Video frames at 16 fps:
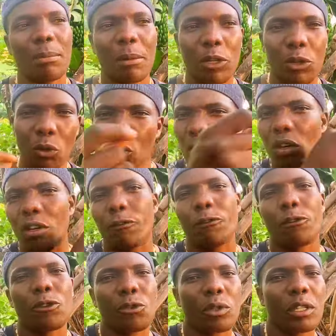and Mayuguno
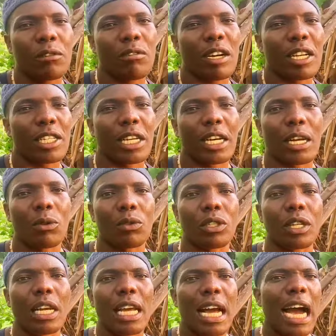refused to give you a shout out.